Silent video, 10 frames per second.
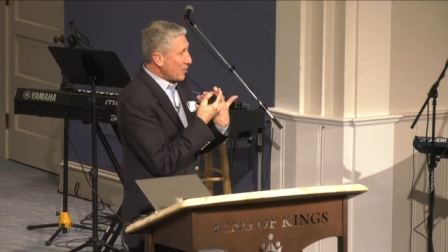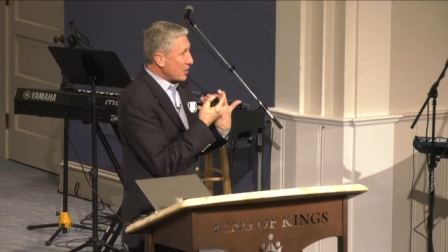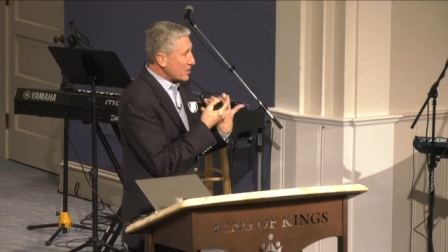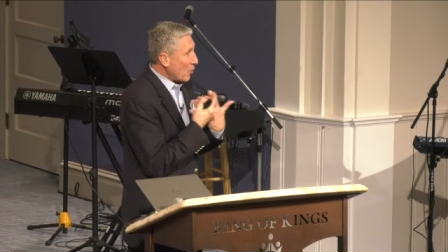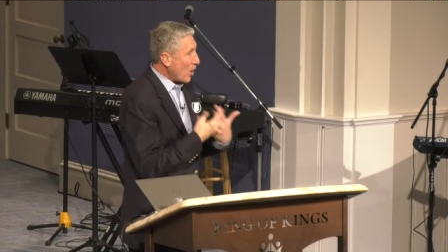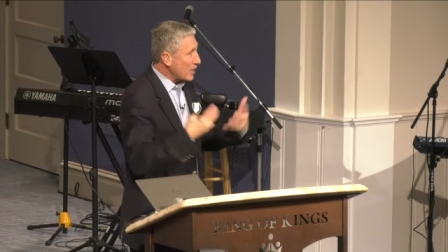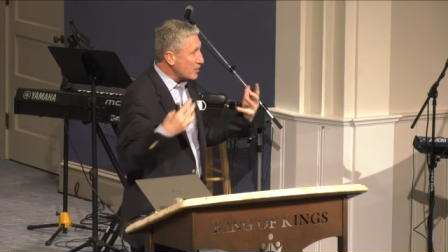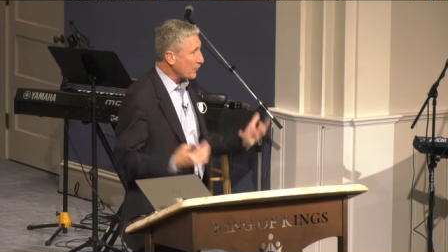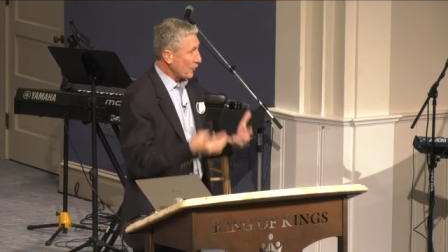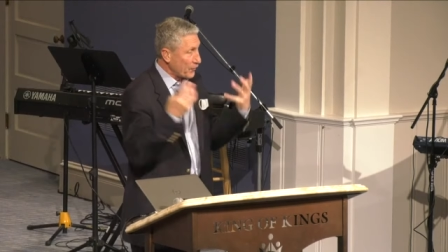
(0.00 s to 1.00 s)
because I
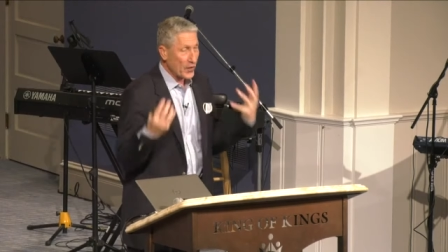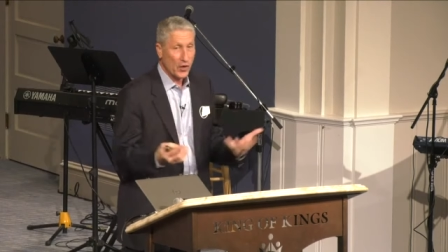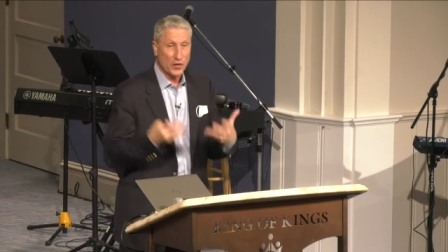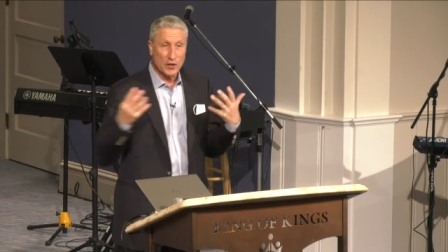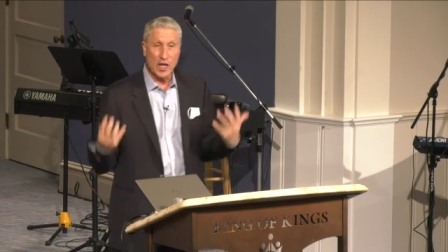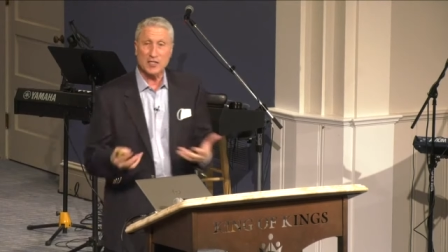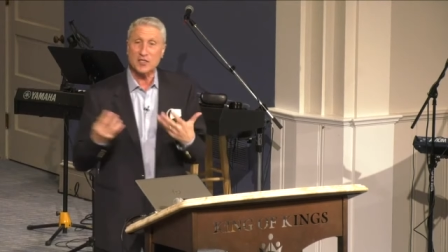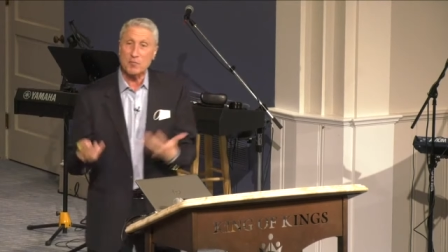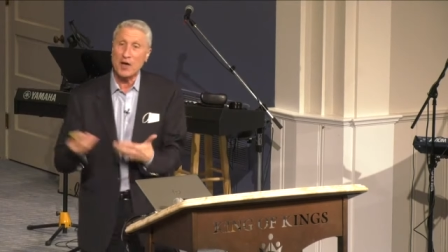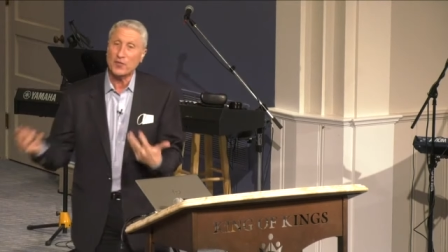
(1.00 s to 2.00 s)
wanted to fulfill the
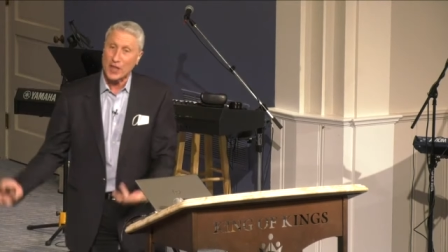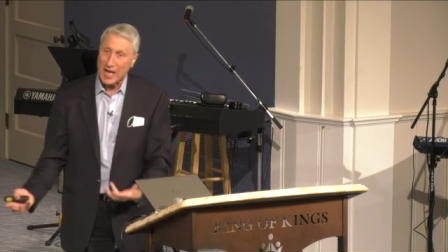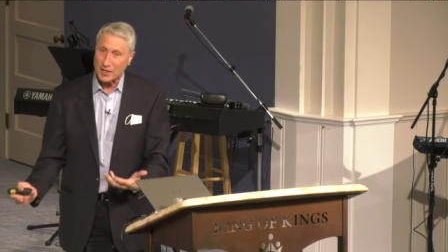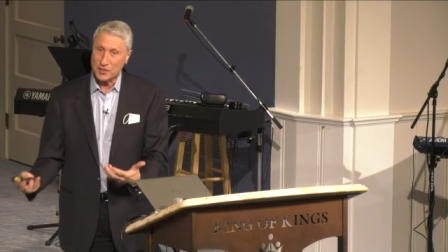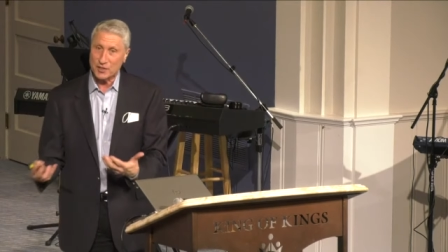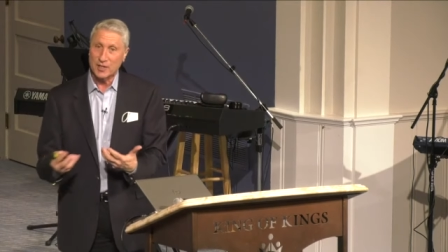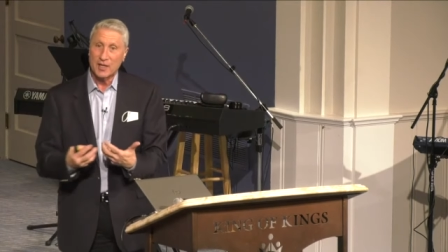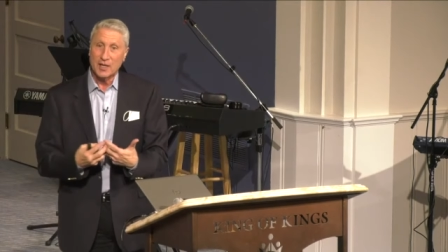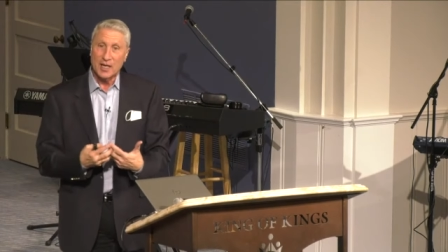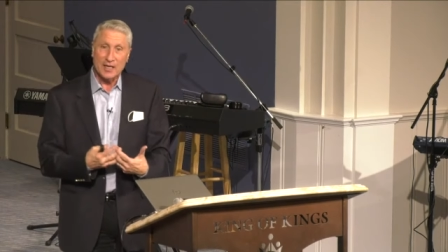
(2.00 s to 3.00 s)
lusts of my flesh.
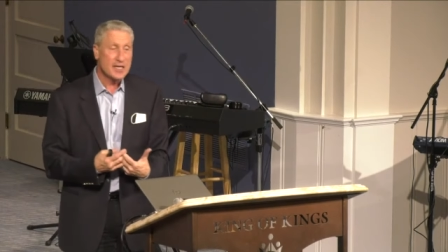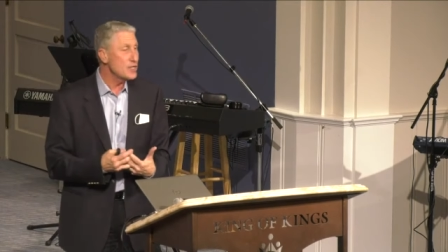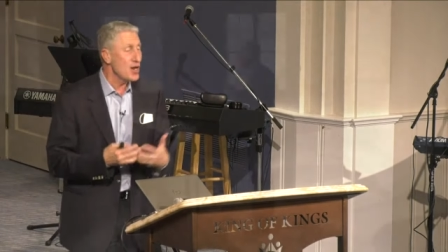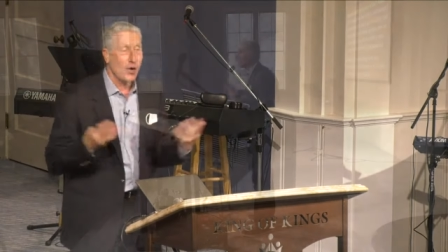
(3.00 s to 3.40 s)
I didn't